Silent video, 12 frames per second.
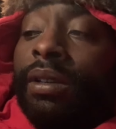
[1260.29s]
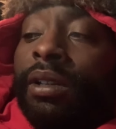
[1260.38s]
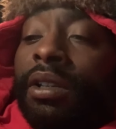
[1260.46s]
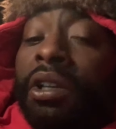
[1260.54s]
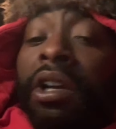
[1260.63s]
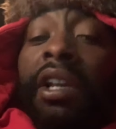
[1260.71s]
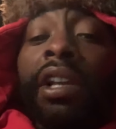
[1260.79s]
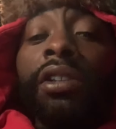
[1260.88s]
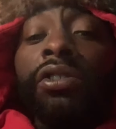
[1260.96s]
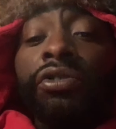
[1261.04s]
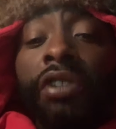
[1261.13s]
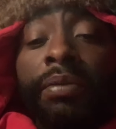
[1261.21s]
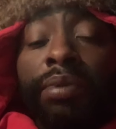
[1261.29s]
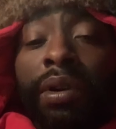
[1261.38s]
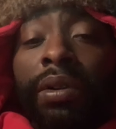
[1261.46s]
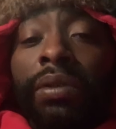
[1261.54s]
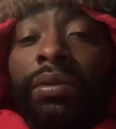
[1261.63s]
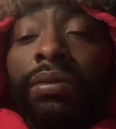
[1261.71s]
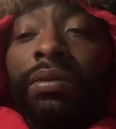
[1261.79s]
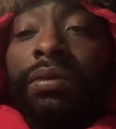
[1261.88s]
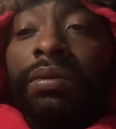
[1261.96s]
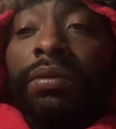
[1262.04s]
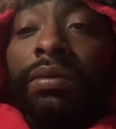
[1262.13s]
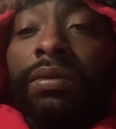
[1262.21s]
you're injury prone.
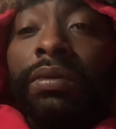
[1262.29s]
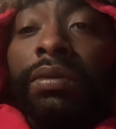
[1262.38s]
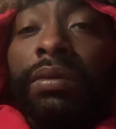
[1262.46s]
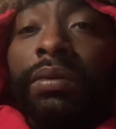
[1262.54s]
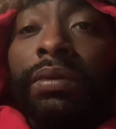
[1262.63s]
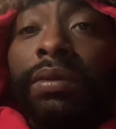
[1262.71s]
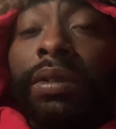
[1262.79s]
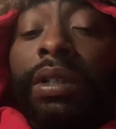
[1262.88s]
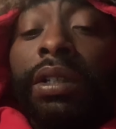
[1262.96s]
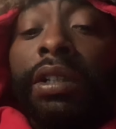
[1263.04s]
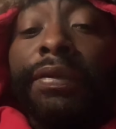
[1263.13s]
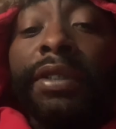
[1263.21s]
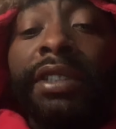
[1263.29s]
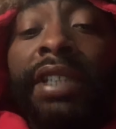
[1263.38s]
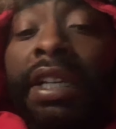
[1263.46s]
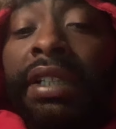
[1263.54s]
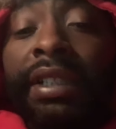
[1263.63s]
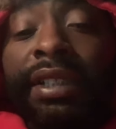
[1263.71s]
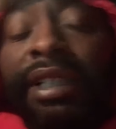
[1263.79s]
The fatigueness and